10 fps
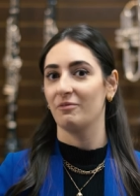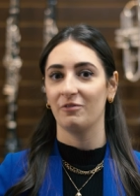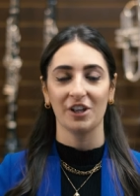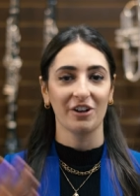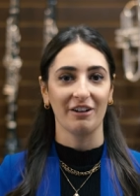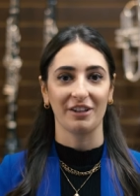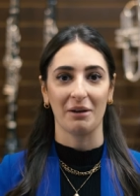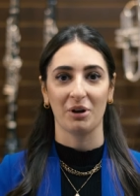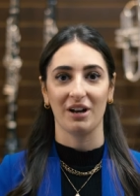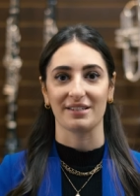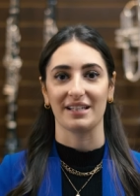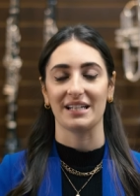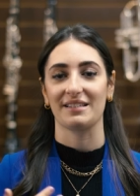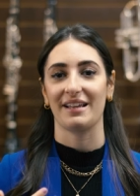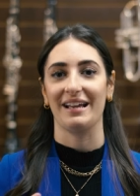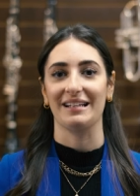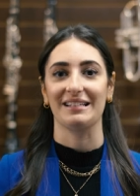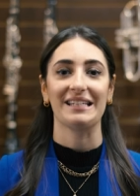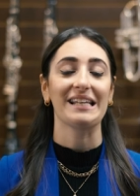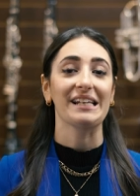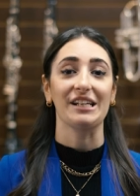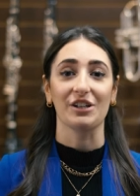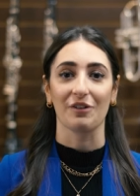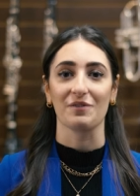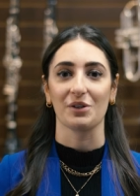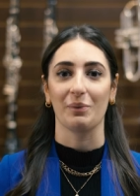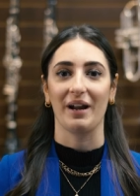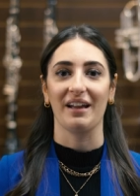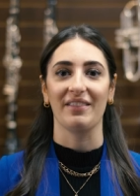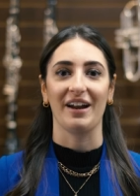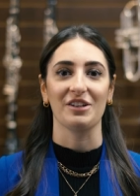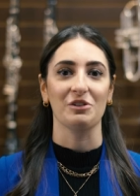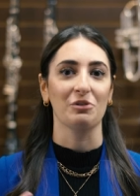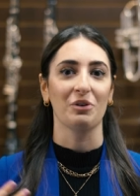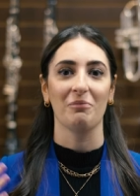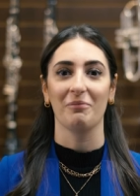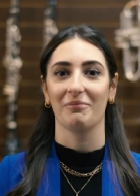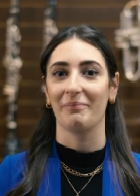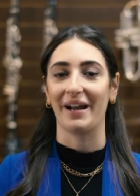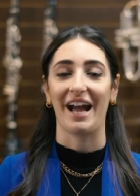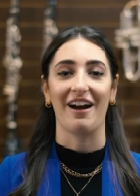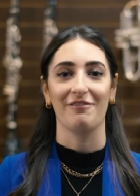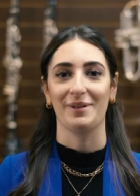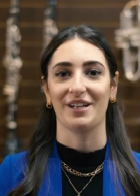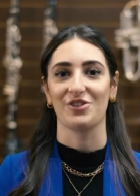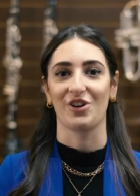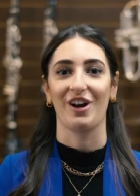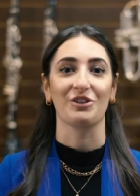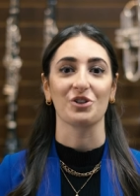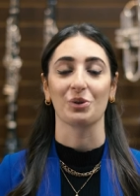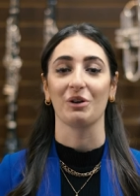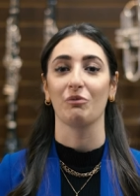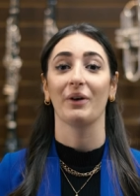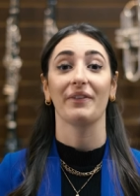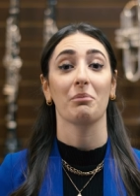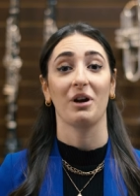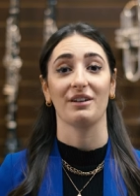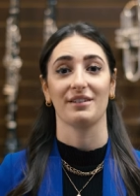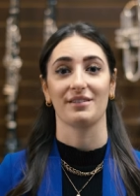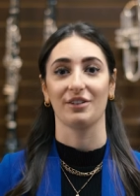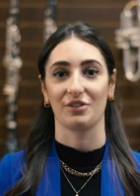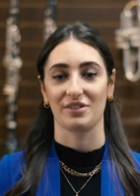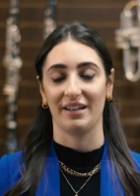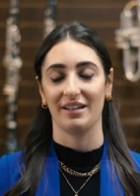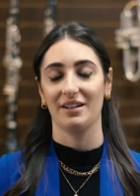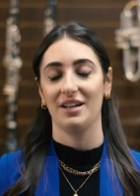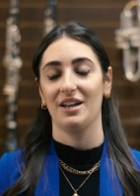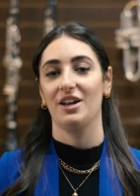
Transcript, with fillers: figure out that process and take any nerves away that you might have because you're unsure of what that process looks like.